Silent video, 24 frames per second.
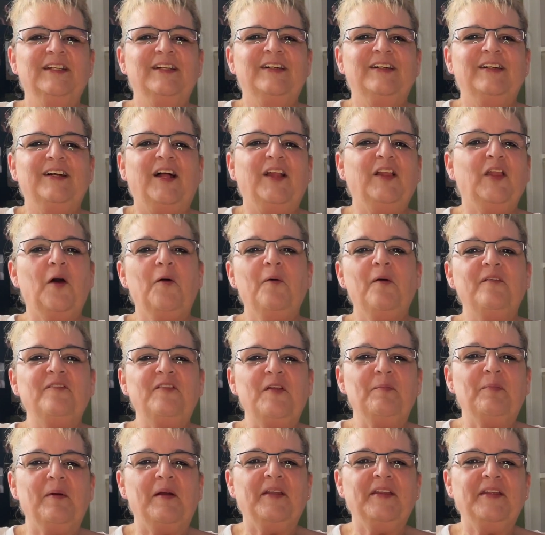Hello,
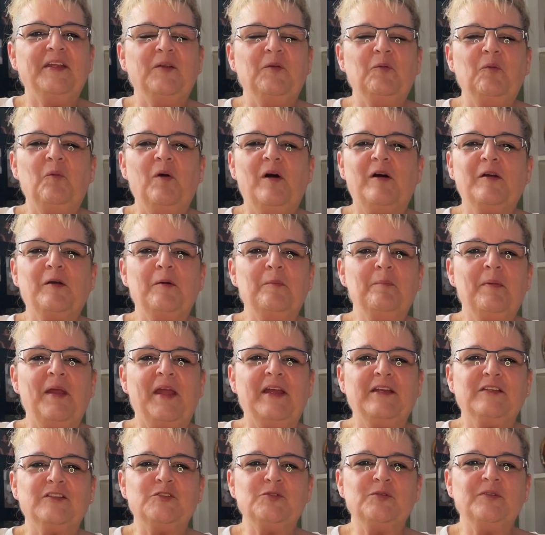everybody, and welcome
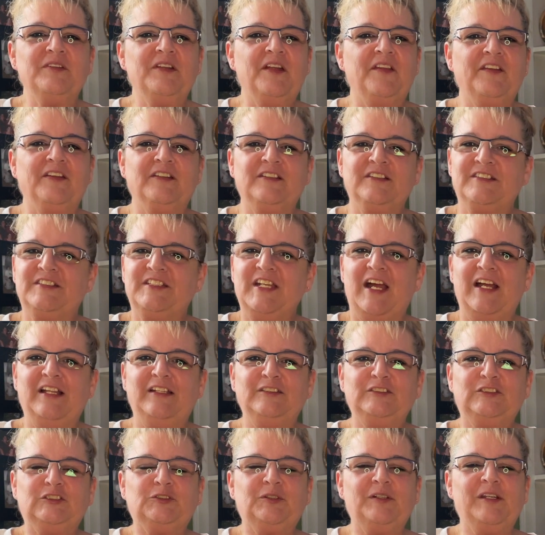back to another
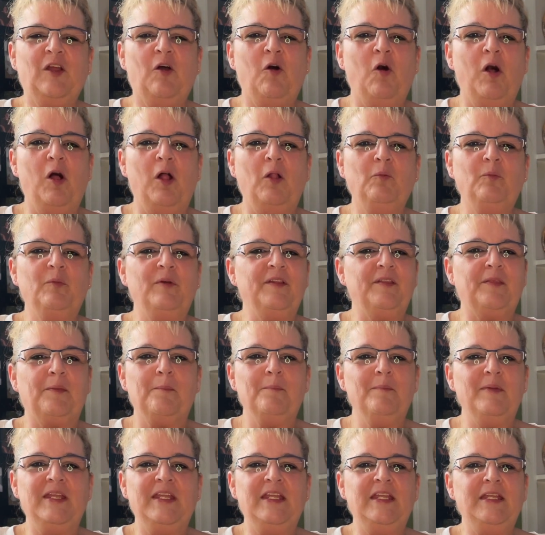Dollar Tree Haul with
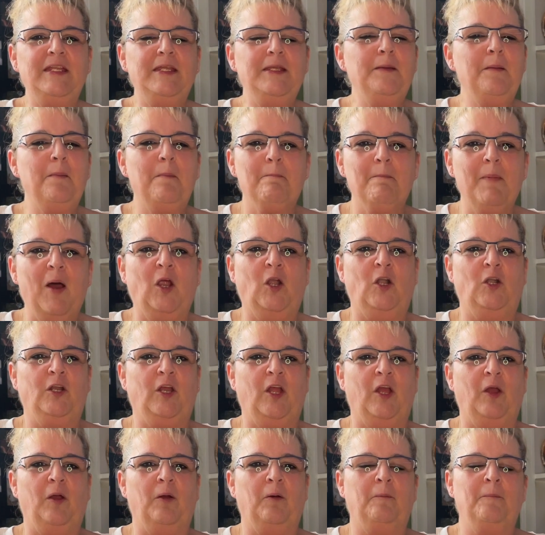me,
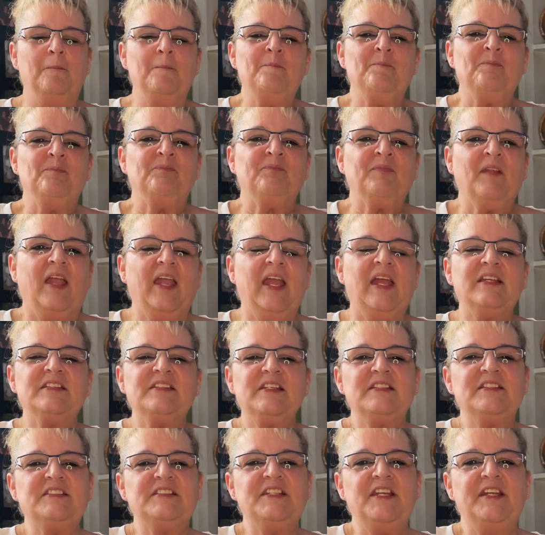Margo. As
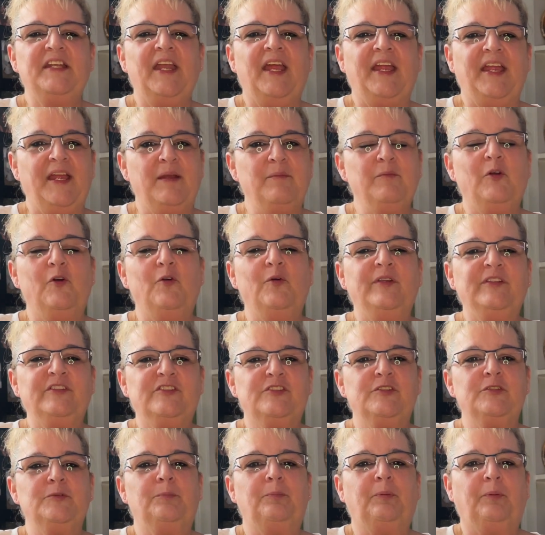I said, I am going
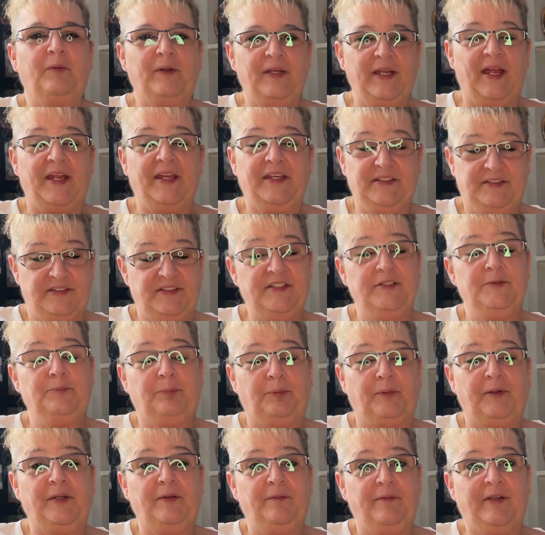to
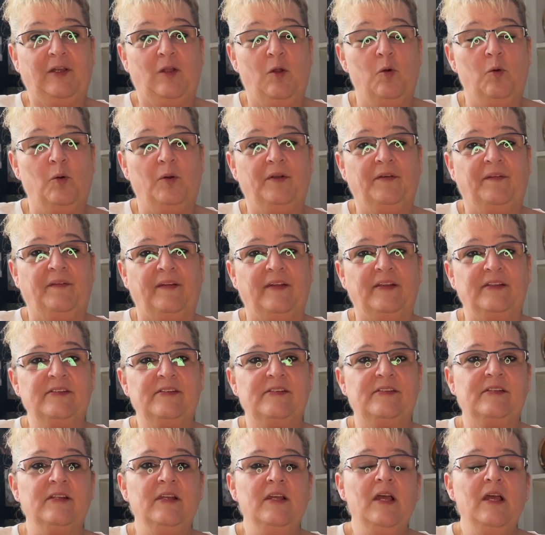pre-record this.